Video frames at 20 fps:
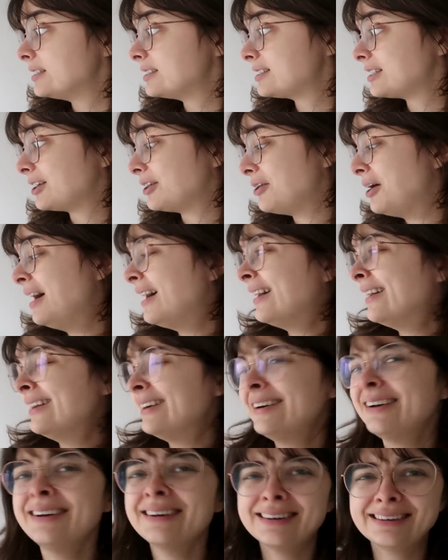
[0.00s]
So
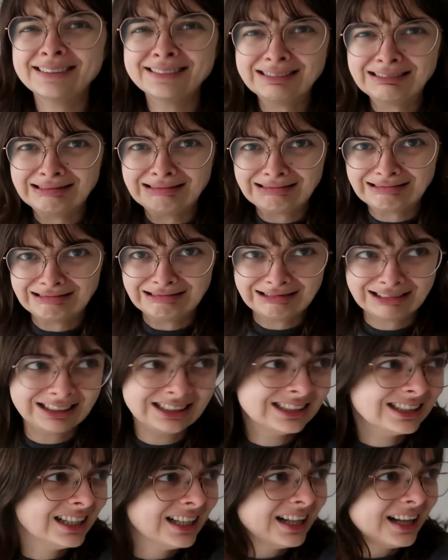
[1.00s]

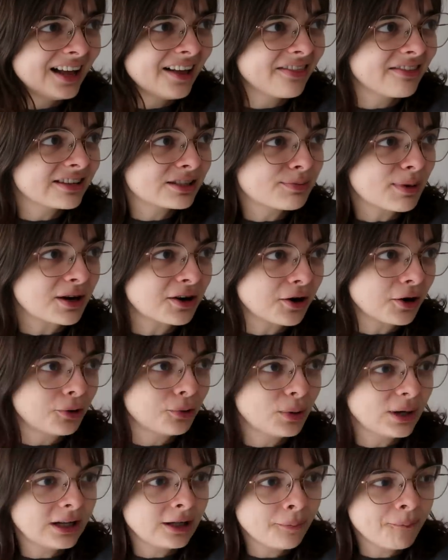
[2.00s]
this better go
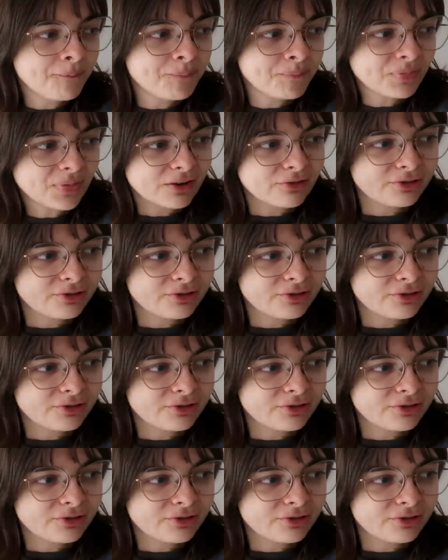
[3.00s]
well.